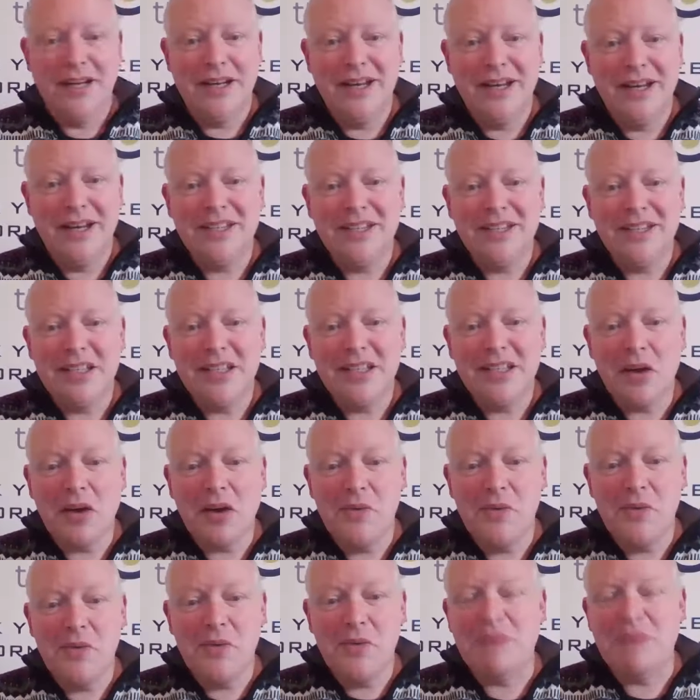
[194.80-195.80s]
And it's
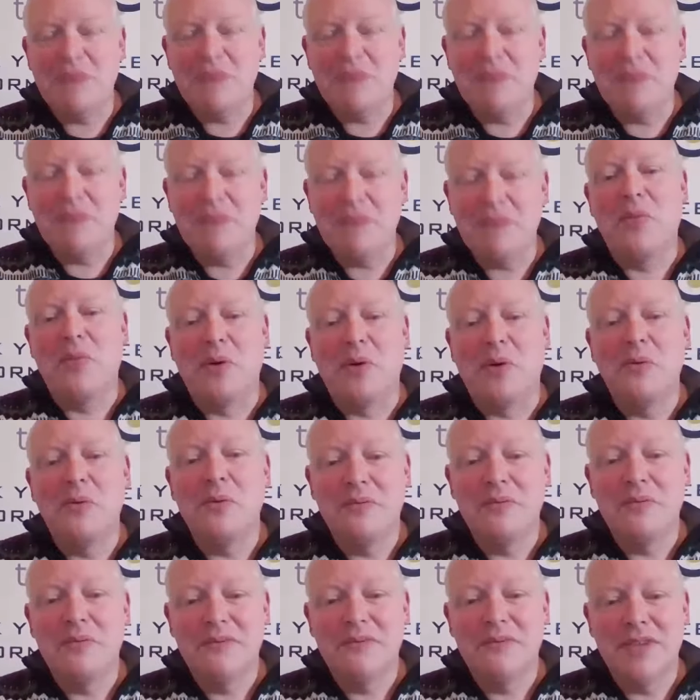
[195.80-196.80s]
so simple.
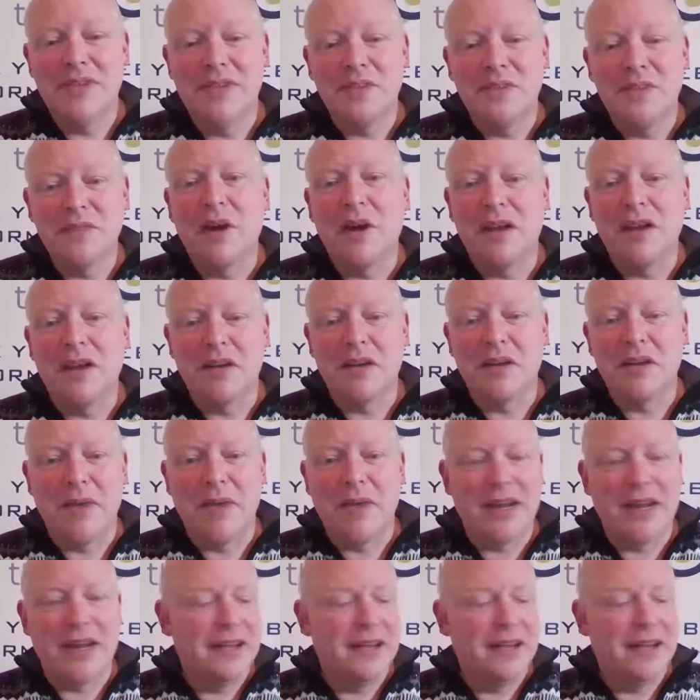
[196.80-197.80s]
That's what I like
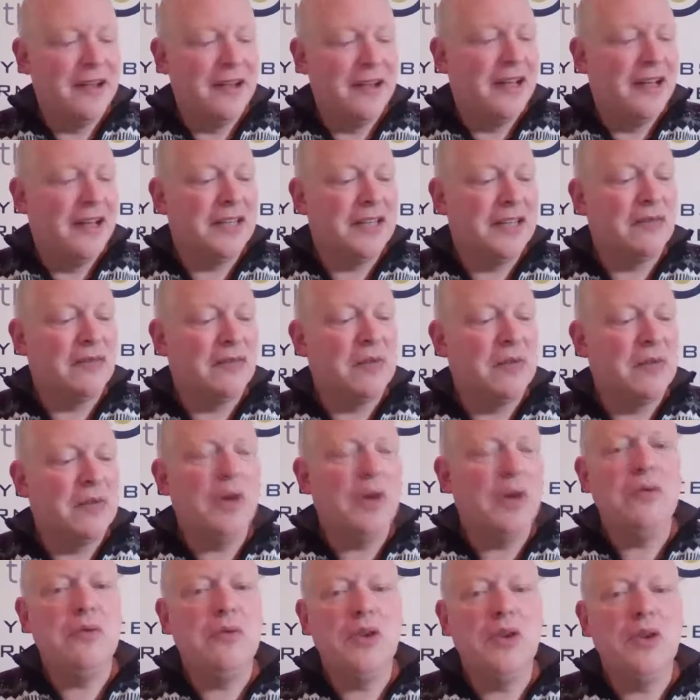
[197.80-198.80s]
about it. It's got
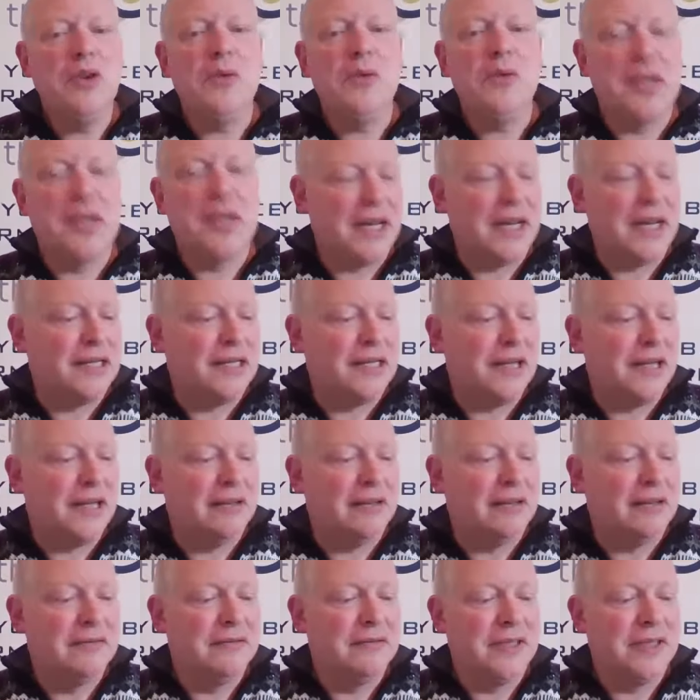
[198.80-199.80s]
remote user
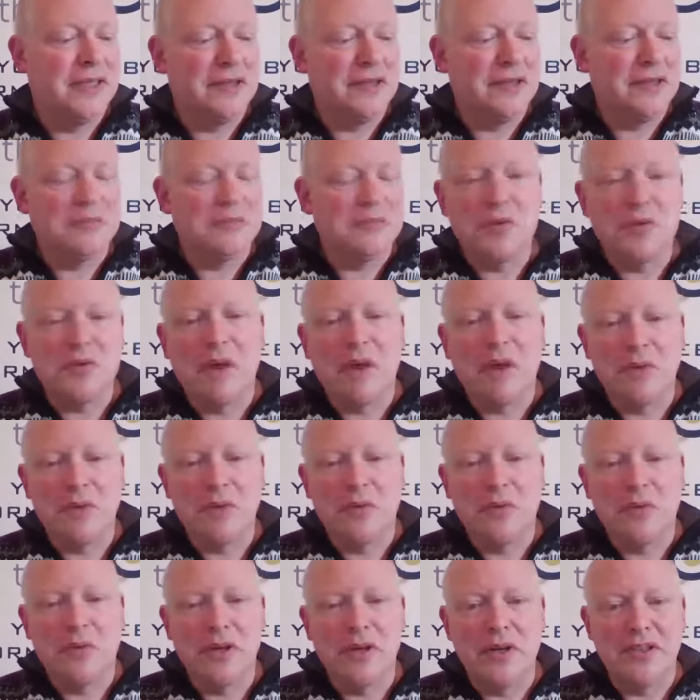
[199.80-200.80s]
testing. It's got some quite
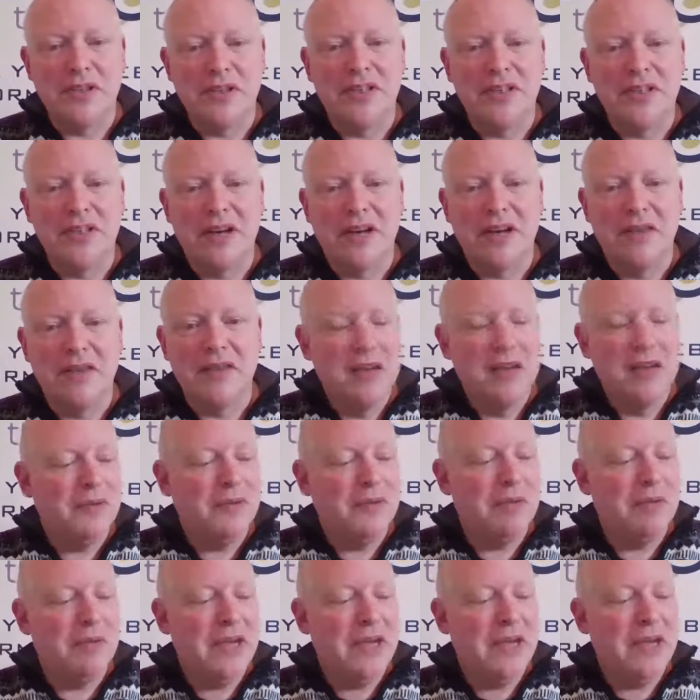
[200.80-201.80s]
big words and stuff.
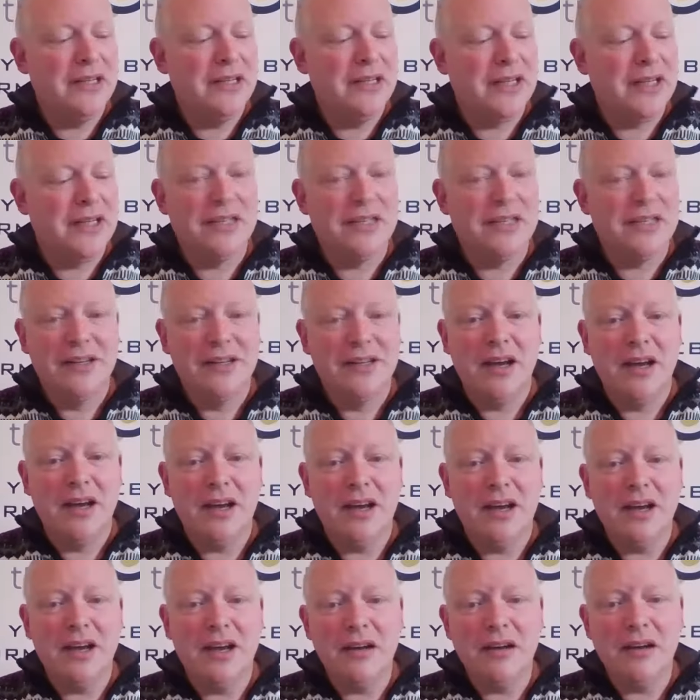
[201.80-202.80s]
What it means is
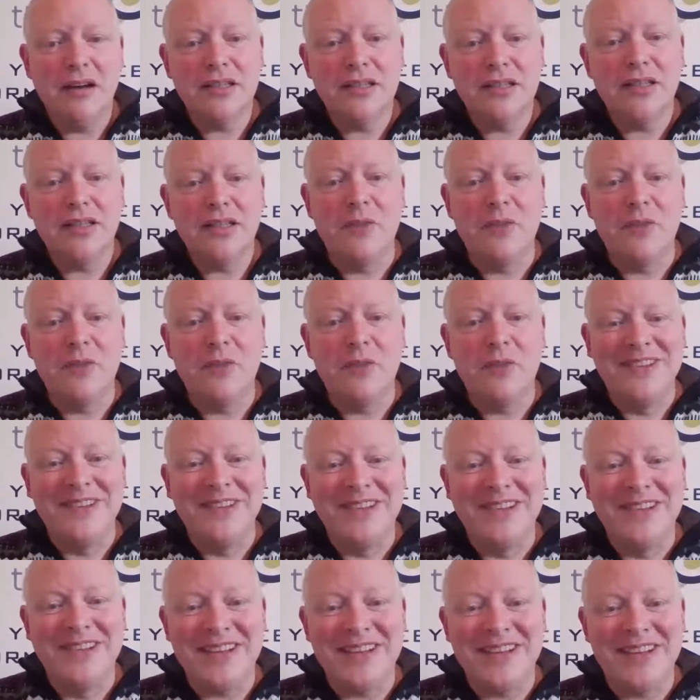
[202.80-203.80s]
ask someone
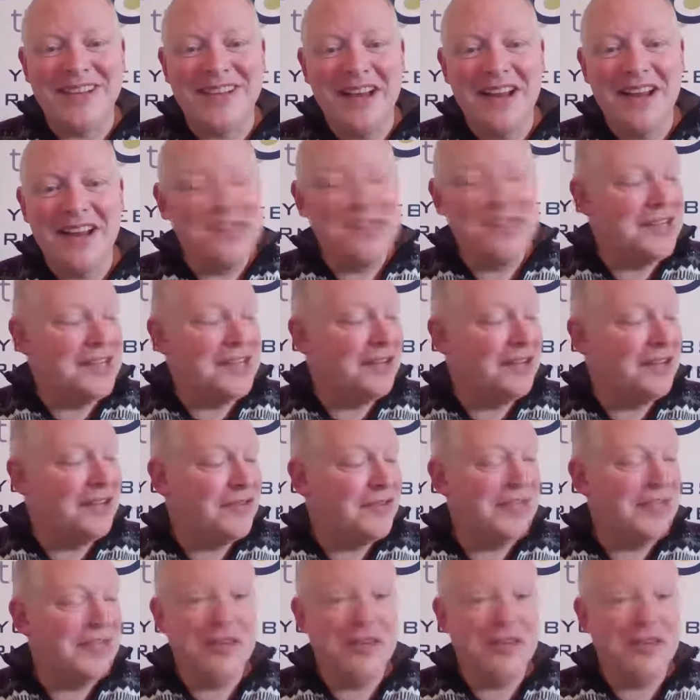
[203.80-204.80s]
in the destination
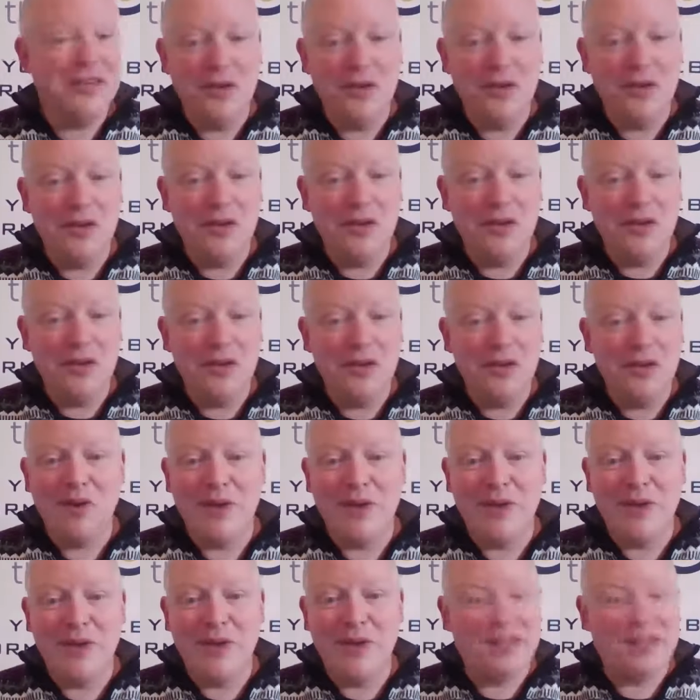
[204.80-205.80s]
country to use your
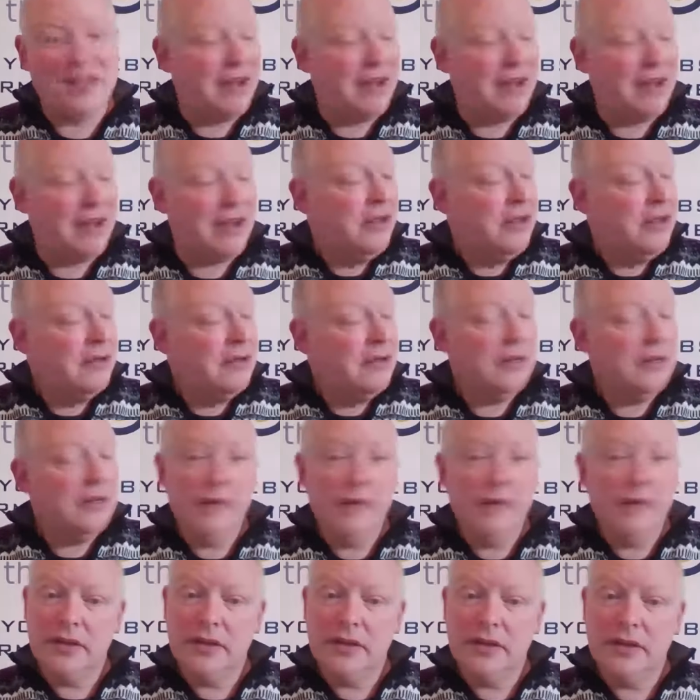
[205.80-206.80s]
website, which I
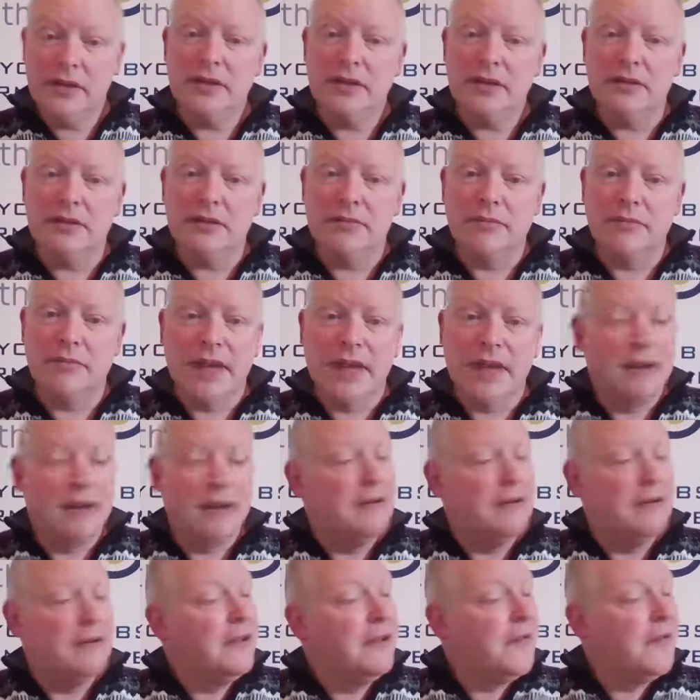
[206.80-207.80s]
think is an excellent plan,
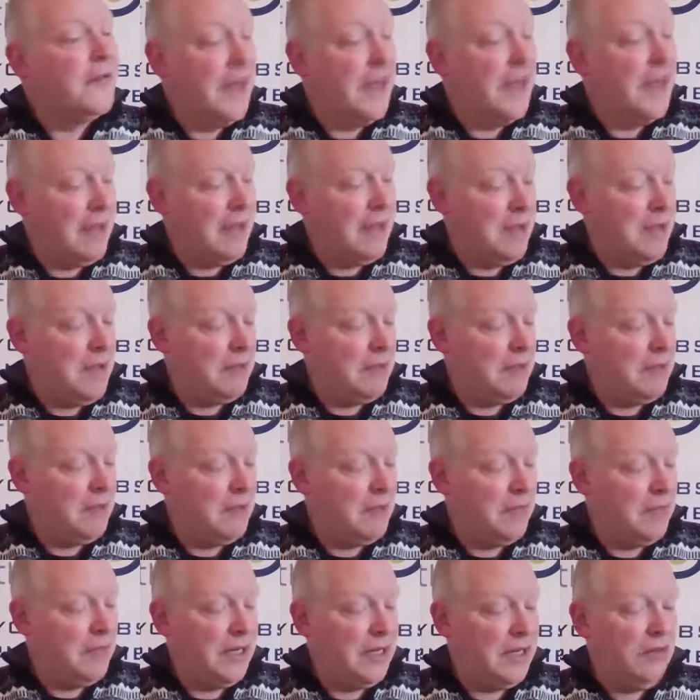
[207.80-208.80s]

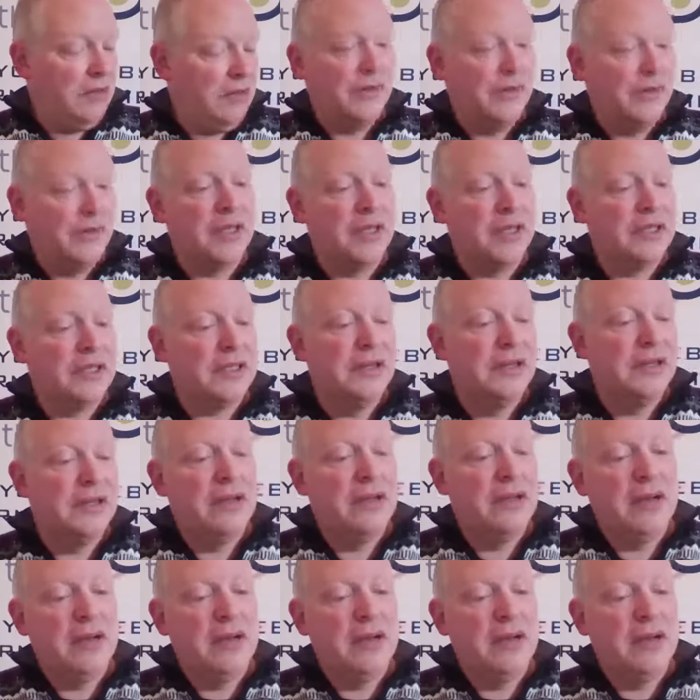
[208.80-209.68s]
and even obvious.